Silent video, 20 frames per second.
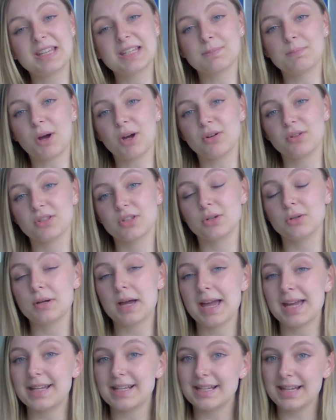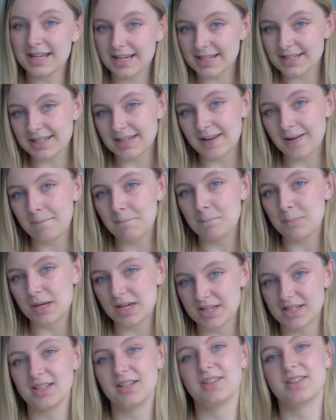spoke to a leading
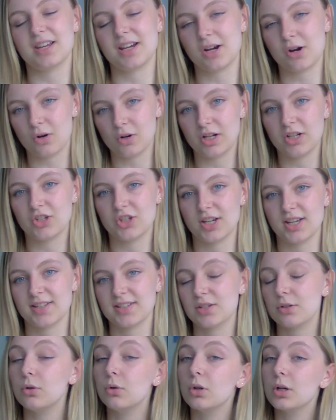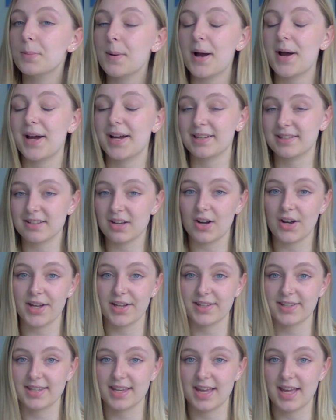media psychologist all about
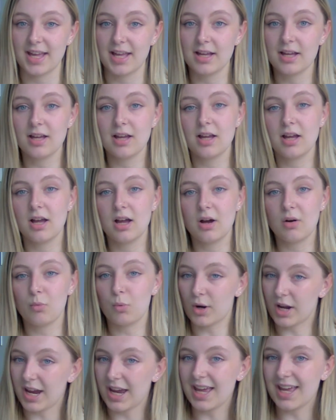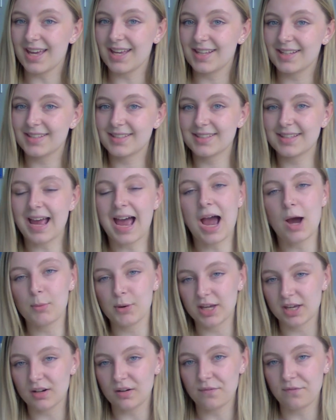anxiety, what it is, how
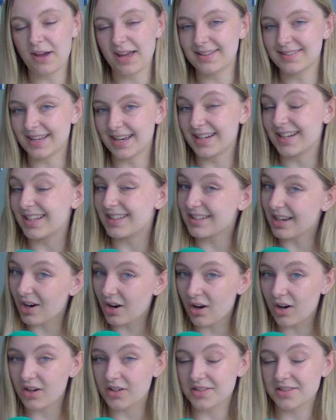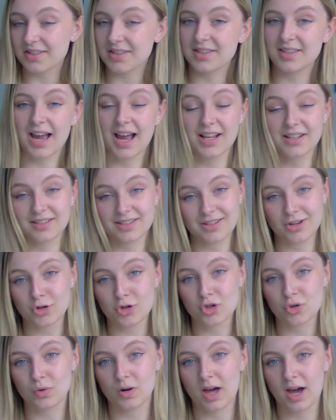it can affect daily tasks and
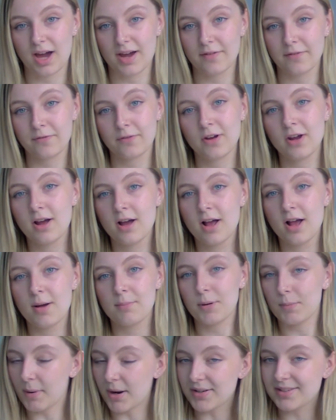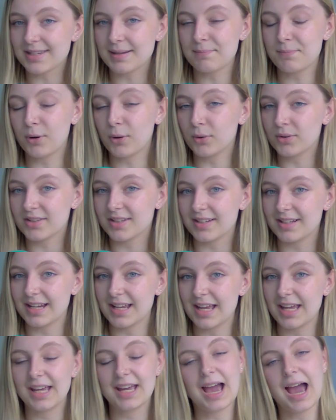social life, but most
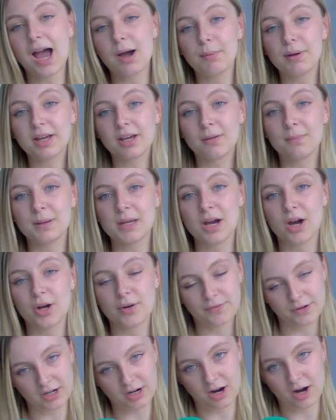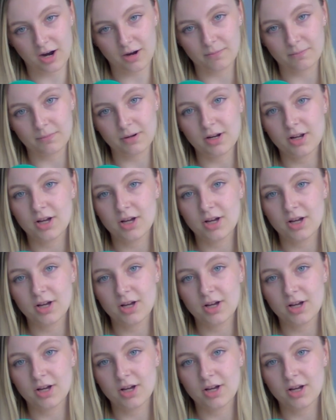importantly, how it can be overcome